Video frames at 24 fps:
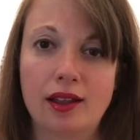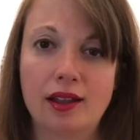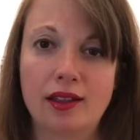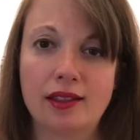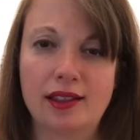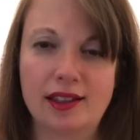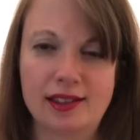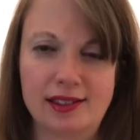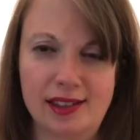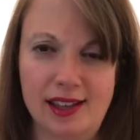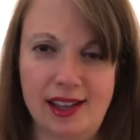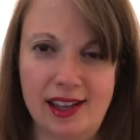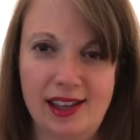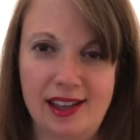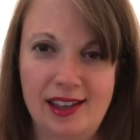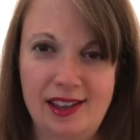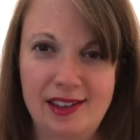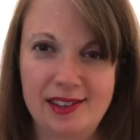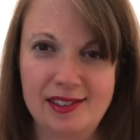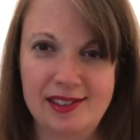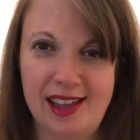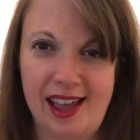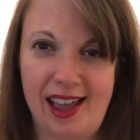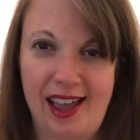This
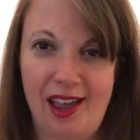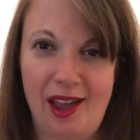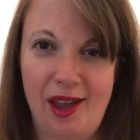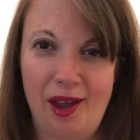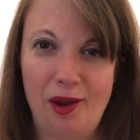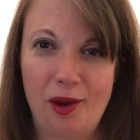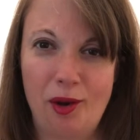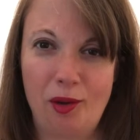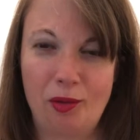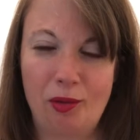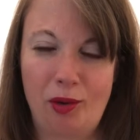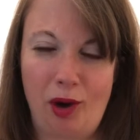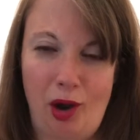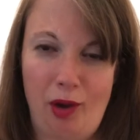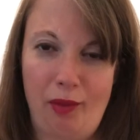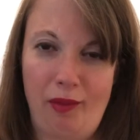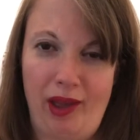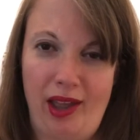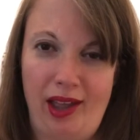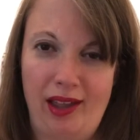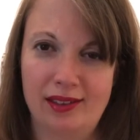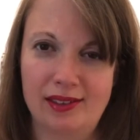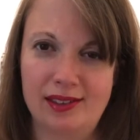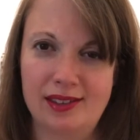is a
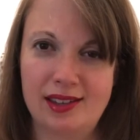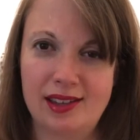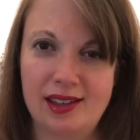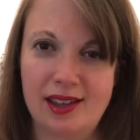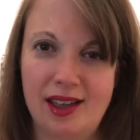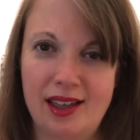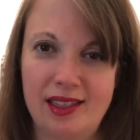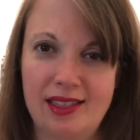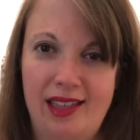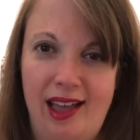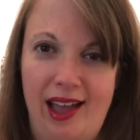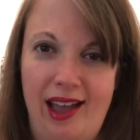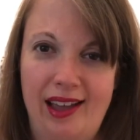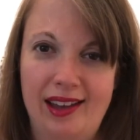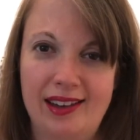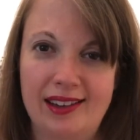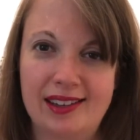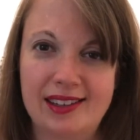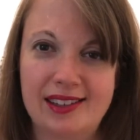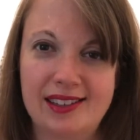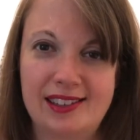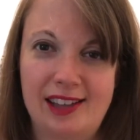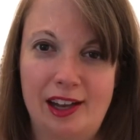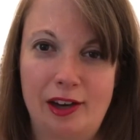romance
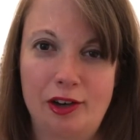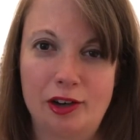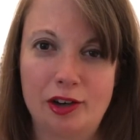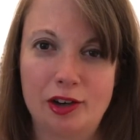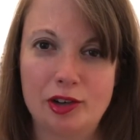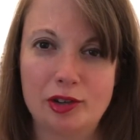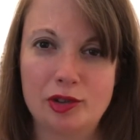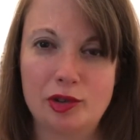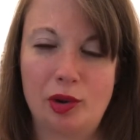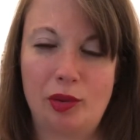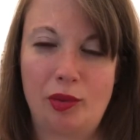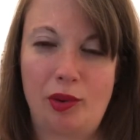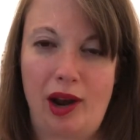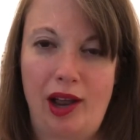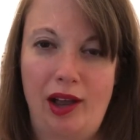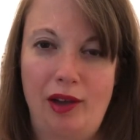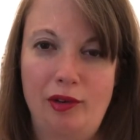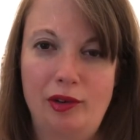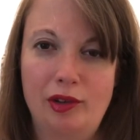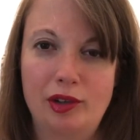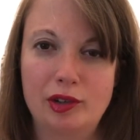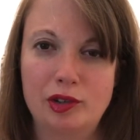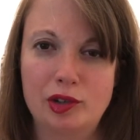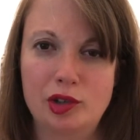that centers
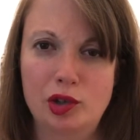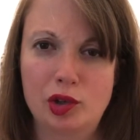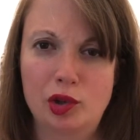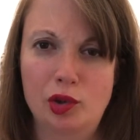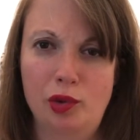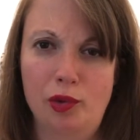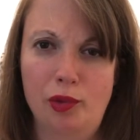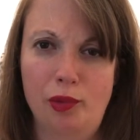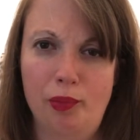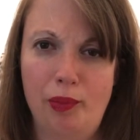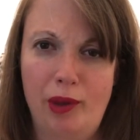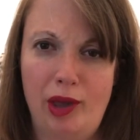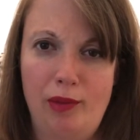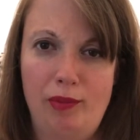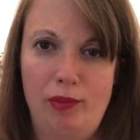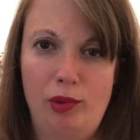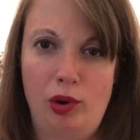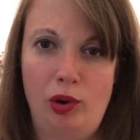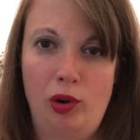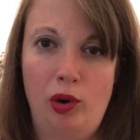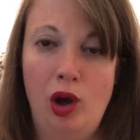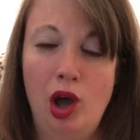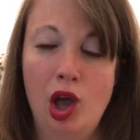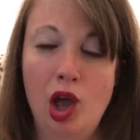around two
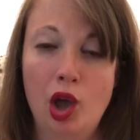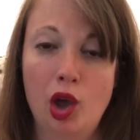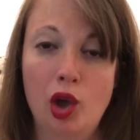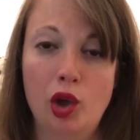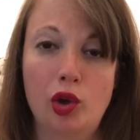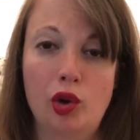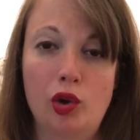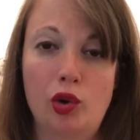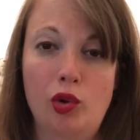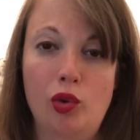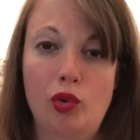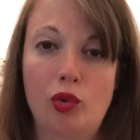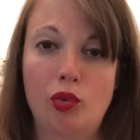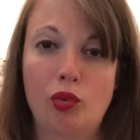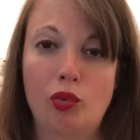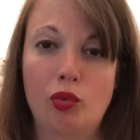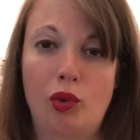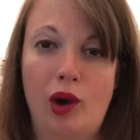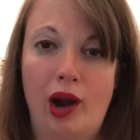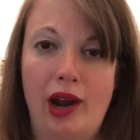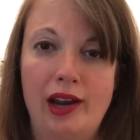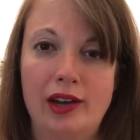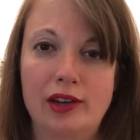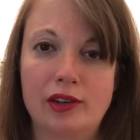people who
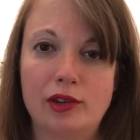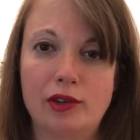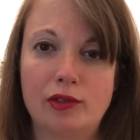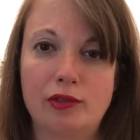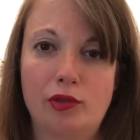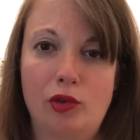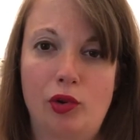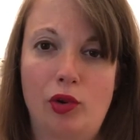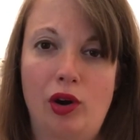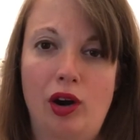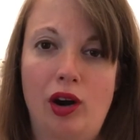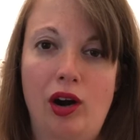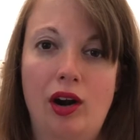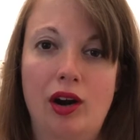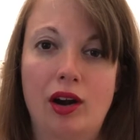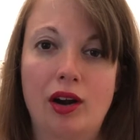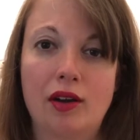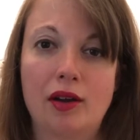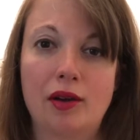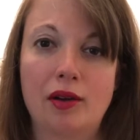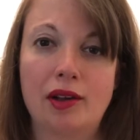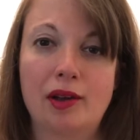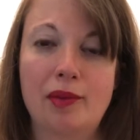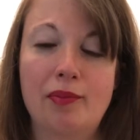write for
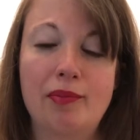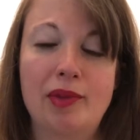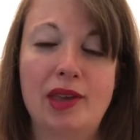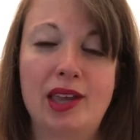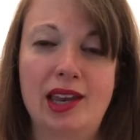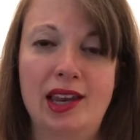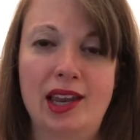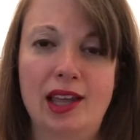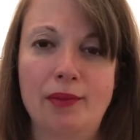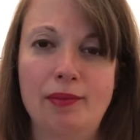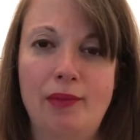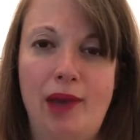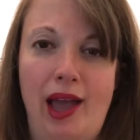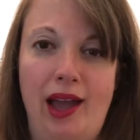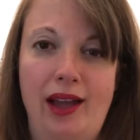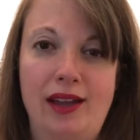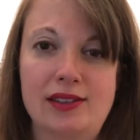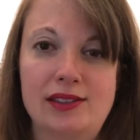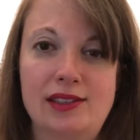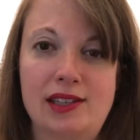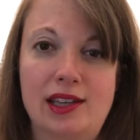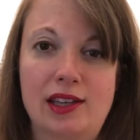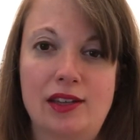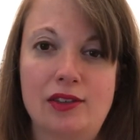competing
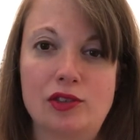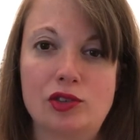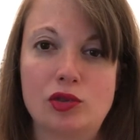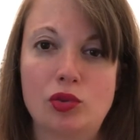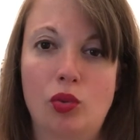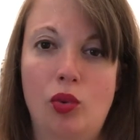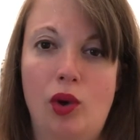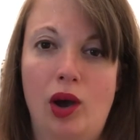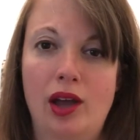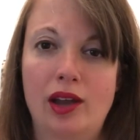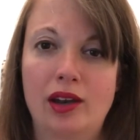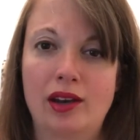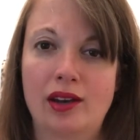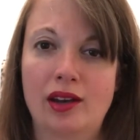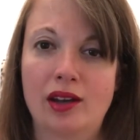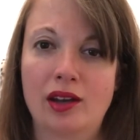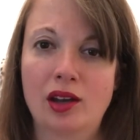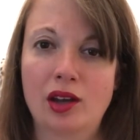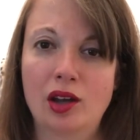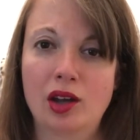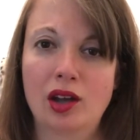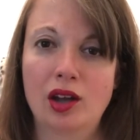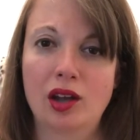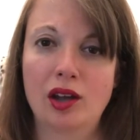magazines.
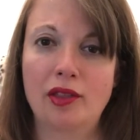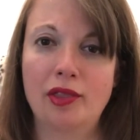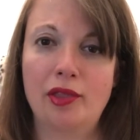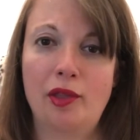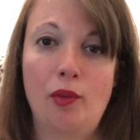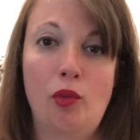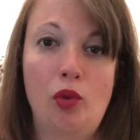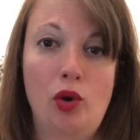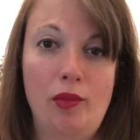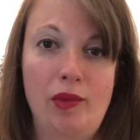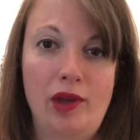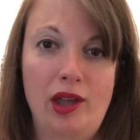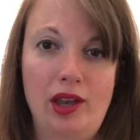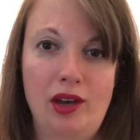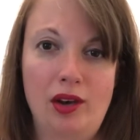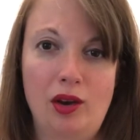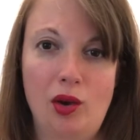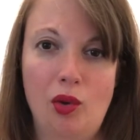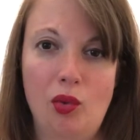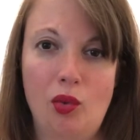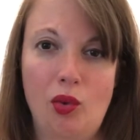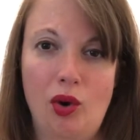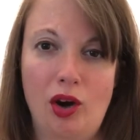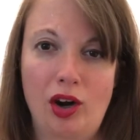The
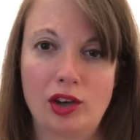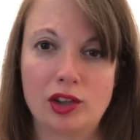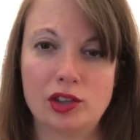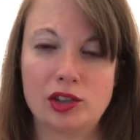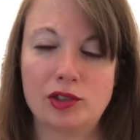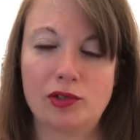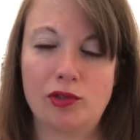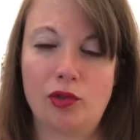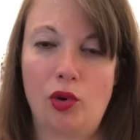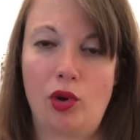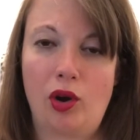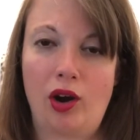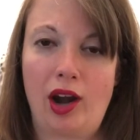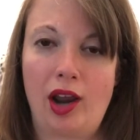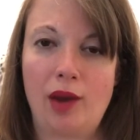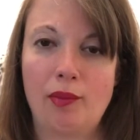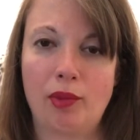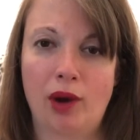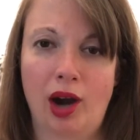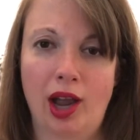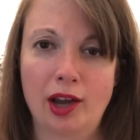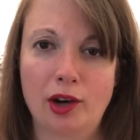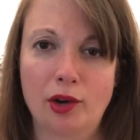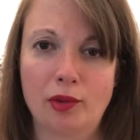woman works for a
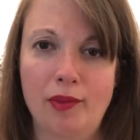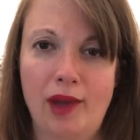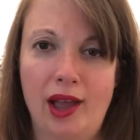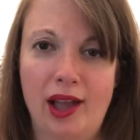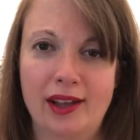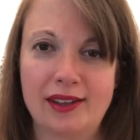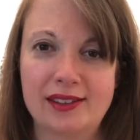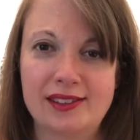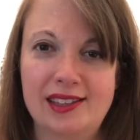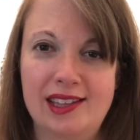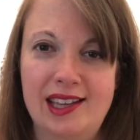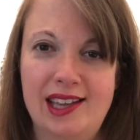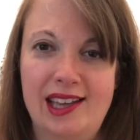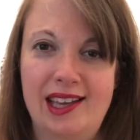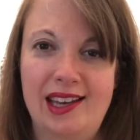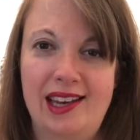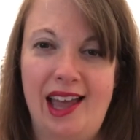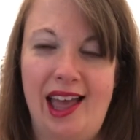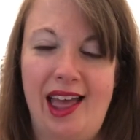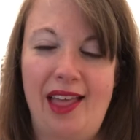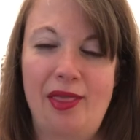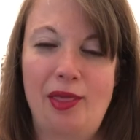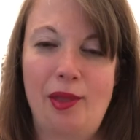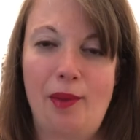bridal magazine,
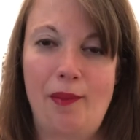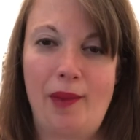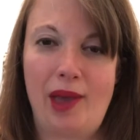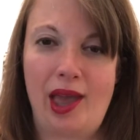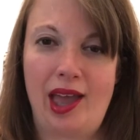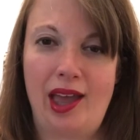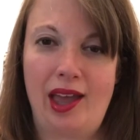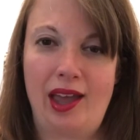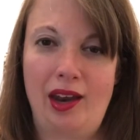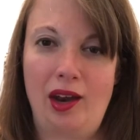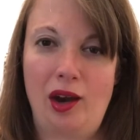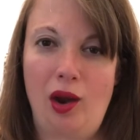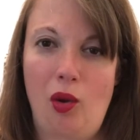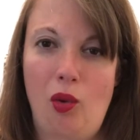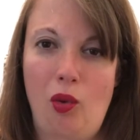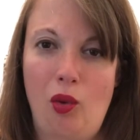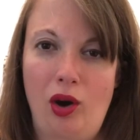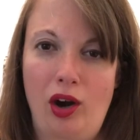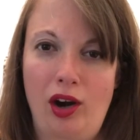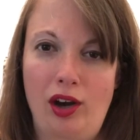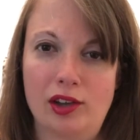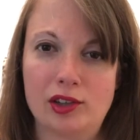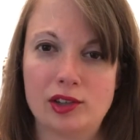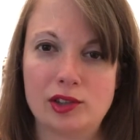and the man
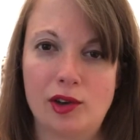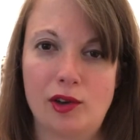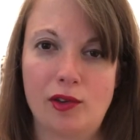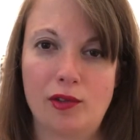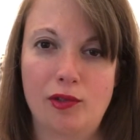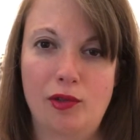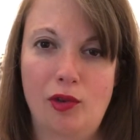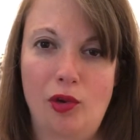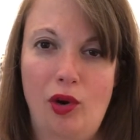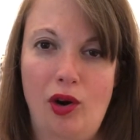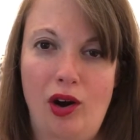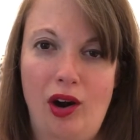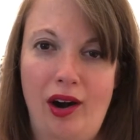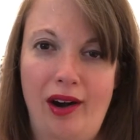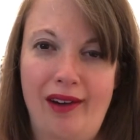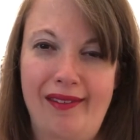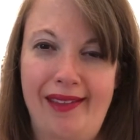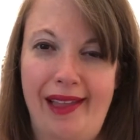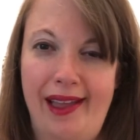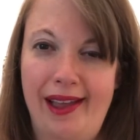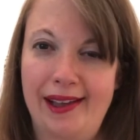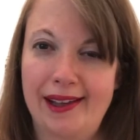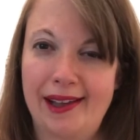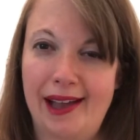works for
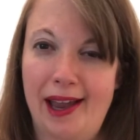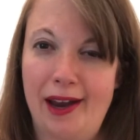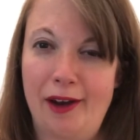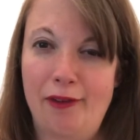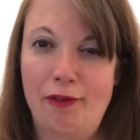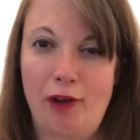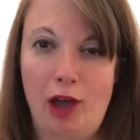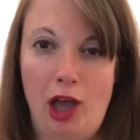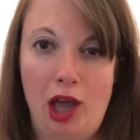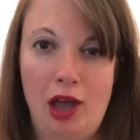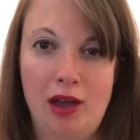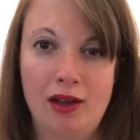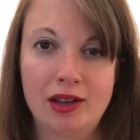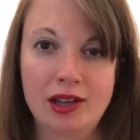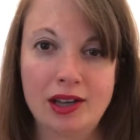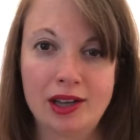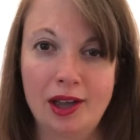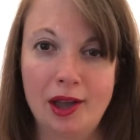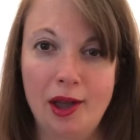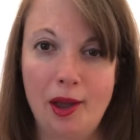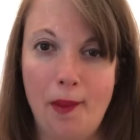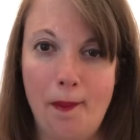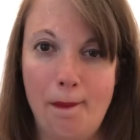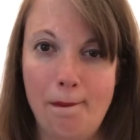like kind of a
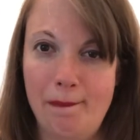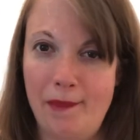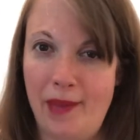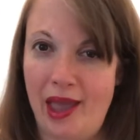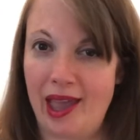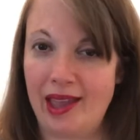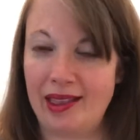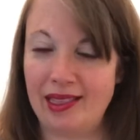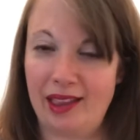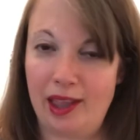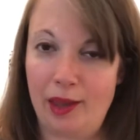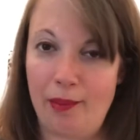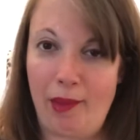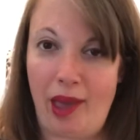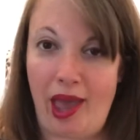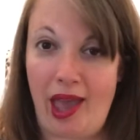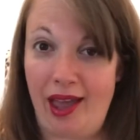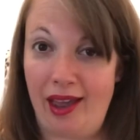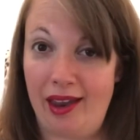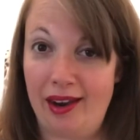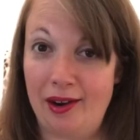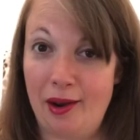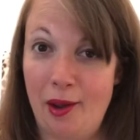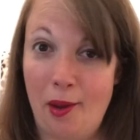manly
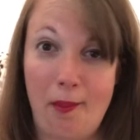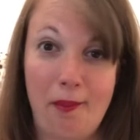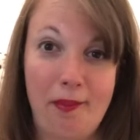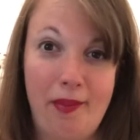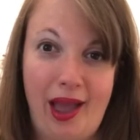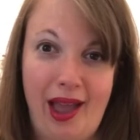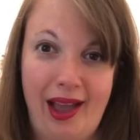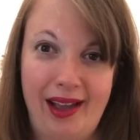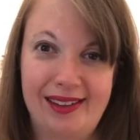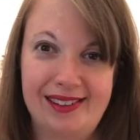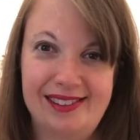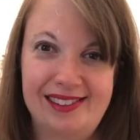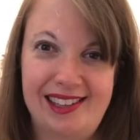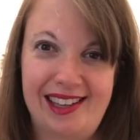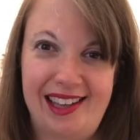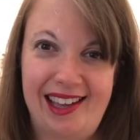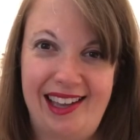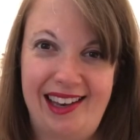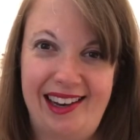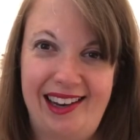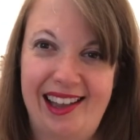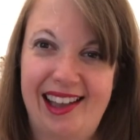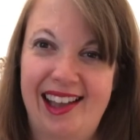man magazine.